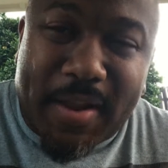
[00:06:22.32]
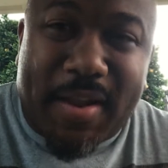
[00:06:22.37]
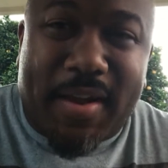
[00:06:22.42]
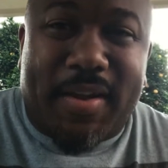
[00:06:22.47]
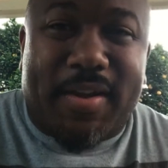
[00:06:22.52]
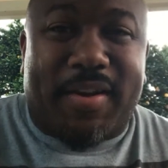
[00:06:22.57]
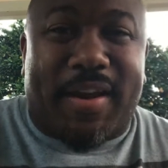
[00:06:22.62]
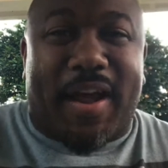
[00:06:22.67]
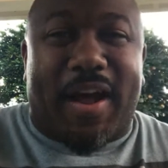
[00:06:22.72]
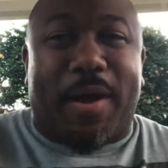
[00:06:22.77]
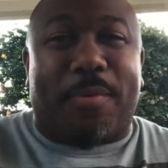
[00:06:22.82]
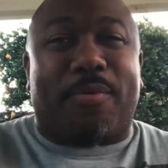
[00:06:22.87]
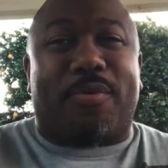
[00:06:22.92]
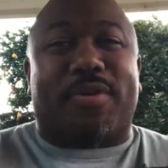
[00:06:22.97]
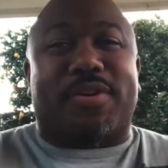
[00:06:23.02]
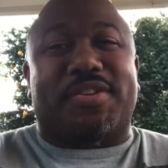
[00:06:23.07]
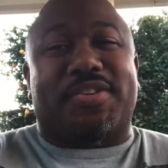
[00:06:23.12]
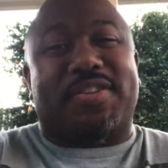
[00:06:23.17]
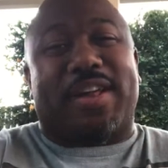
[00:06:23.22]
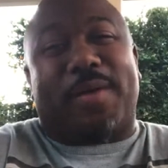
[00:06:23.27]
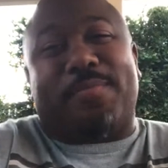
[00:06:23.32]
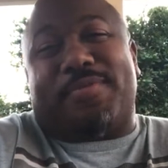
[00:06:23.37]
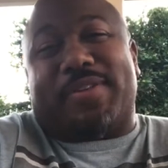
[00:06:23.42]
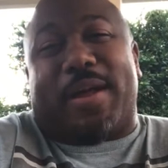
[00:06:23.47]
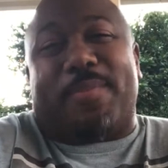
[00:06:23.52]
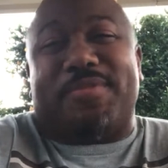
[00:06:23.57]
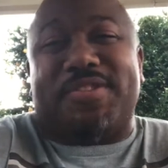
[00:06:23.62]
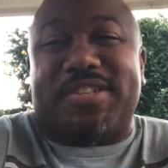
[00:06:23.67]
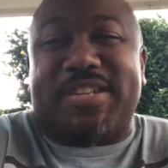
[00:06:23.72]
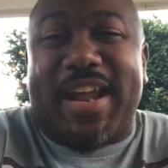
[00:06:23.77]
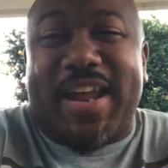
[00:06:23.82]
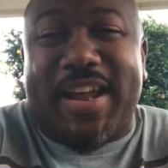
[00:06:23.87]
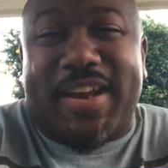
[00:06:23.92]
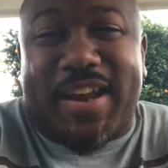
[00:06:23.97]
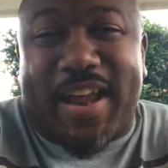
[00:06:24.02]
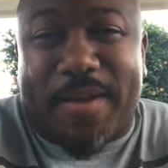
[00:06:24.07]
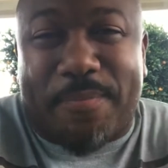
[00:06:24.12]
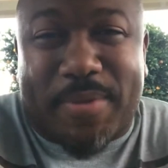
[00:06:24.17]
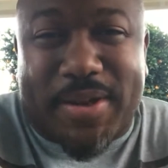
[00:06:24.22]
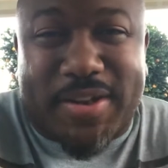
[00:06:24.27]
Now I'm saying
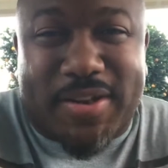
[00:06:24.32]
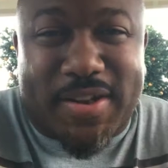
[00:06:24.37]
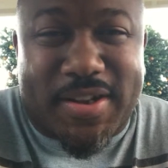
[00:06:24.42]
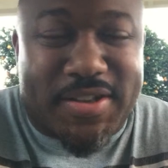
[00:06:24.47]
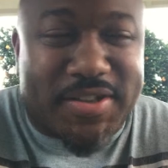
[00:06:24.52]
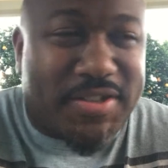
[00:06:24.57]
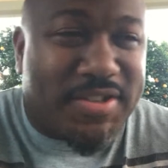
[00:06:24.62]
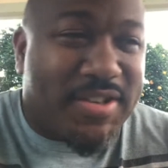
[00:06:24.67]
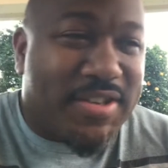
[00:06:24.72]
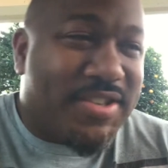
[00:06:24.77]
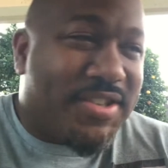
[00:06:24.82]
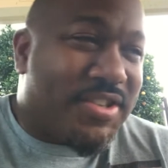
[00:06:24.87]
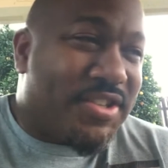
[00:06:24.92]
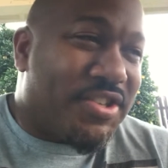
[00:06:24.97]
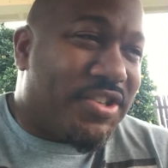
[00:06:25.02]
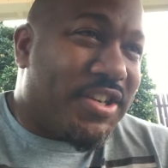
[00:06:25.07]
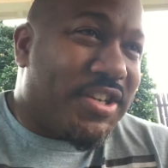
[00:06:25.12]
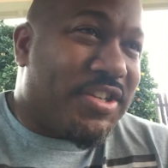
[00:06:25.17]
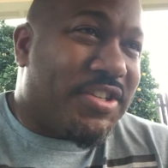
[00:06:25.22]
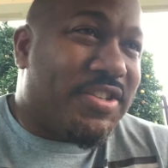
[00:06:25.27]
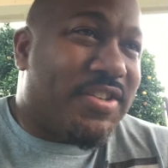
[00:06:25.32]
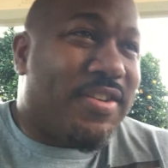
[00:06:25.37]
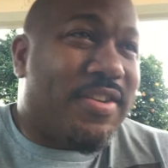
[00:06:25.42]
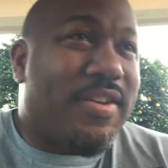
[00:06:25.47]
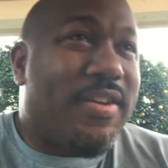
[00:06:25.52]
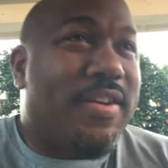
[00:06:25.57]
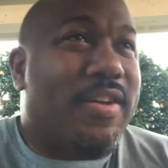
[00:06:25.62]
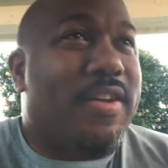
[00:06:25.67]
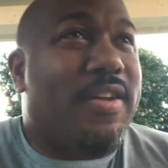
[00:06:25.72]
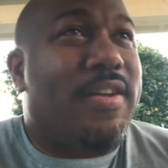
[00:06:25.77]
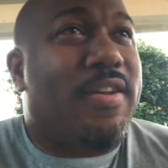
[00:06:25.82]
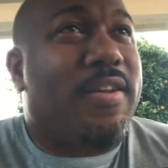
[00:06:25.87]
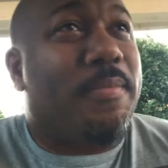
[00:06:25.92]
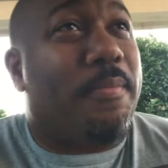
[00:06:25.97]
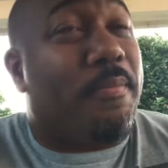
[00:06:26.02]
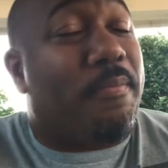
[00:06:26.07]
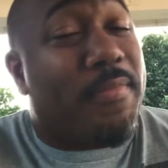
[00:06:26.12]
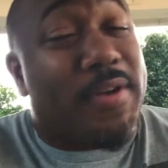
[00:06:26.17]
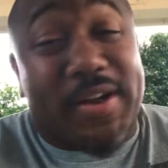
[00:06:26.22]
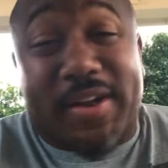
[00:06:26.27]
that because this is just,
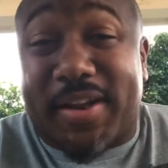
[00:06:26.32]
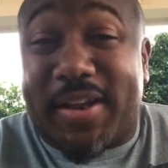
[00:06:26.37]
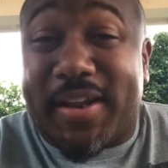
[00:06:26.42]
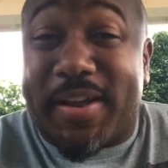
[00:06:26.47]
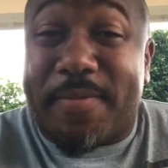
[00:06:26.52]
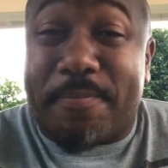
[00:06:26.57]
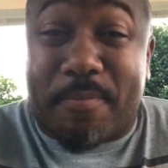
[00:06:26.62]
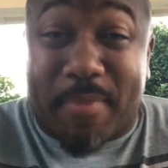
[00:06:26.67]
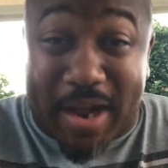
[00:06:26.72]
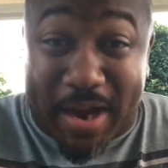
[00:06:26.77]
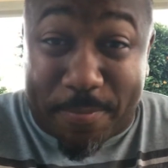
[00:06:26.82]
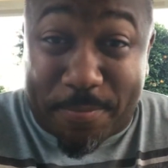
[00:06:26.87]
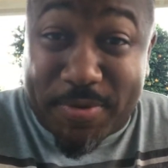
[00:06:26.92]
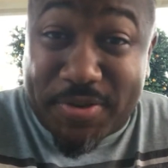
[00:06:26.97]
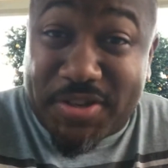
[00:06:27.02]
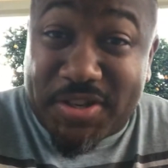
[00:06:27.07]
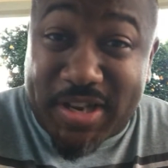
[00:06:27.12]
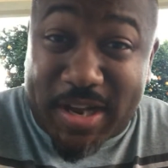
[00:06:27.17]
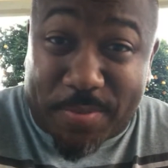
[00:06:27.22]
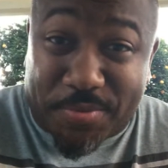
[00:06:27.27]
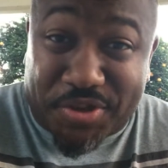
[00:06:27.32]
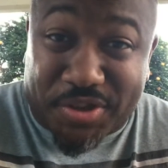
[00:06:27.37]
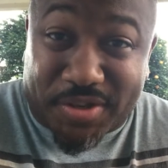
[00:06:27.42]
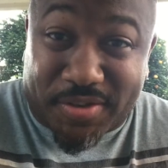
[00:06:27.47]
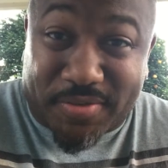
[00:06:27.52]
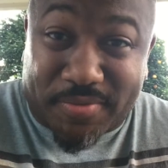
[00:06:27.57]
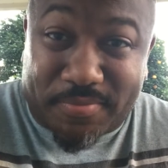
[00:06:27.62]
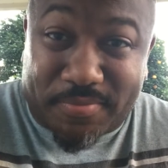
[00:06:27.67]
again, my perception.